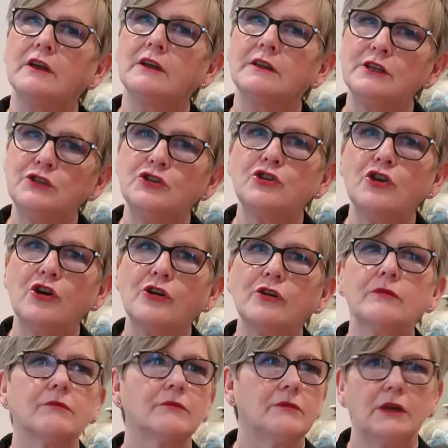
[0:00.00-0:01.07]
did you
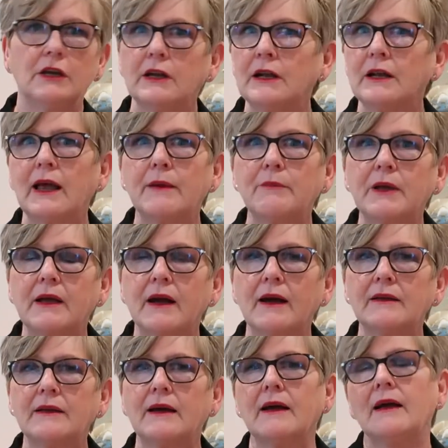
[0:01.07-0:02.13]
know you could claim your
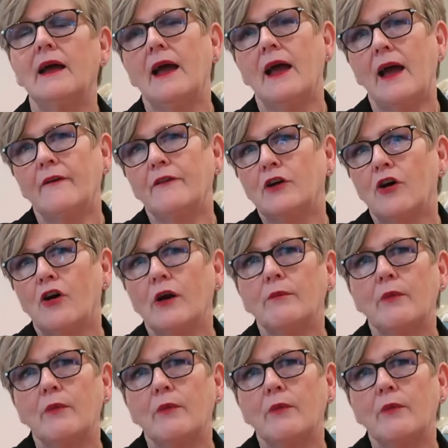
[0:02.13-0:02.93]
gardener? Have a guy